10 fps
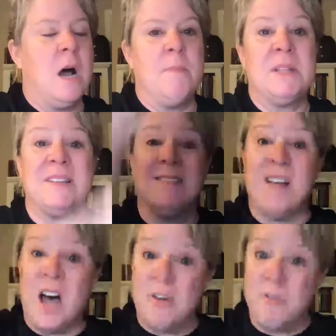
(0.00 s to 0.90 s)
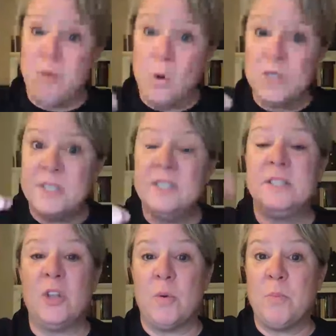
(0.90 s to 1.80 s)
that's a lot of forces
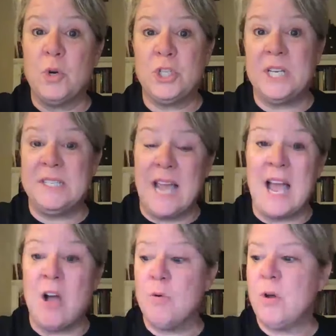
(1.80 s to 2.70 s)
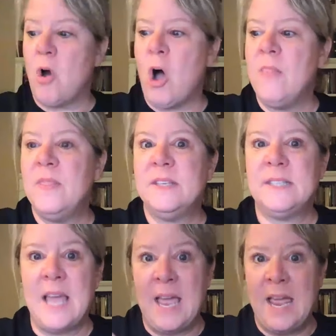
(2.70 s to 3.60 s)
that are pushing down on this
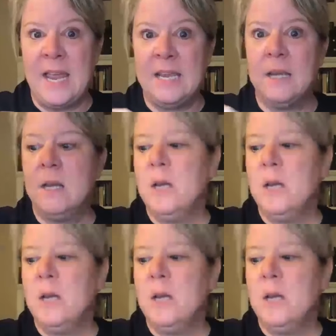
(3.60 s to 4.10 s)
egg.